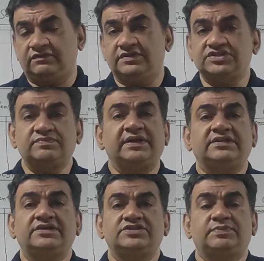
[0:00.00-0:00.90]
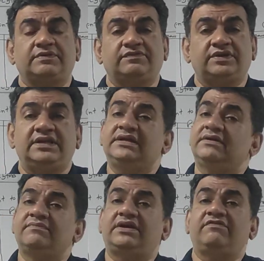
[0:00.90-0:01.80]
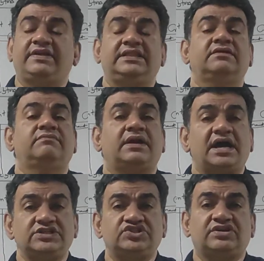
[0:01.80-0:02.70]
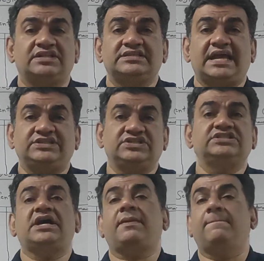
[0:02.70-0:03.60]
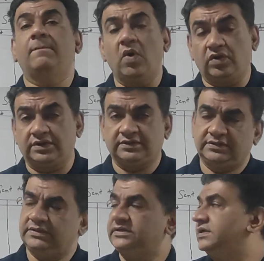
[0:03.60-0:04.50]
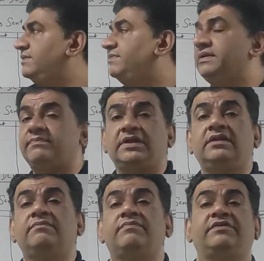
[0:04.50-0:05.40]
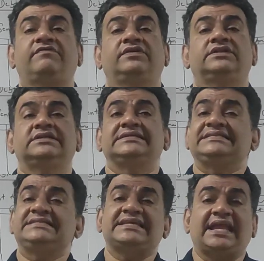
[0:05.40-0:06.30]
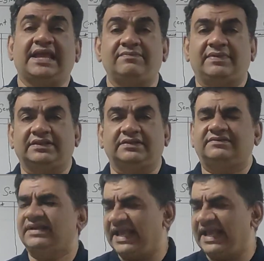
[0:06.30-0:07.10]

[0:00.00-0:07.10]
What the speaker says: first method is preferred, but when the branch transactions are more, people prefer the second method.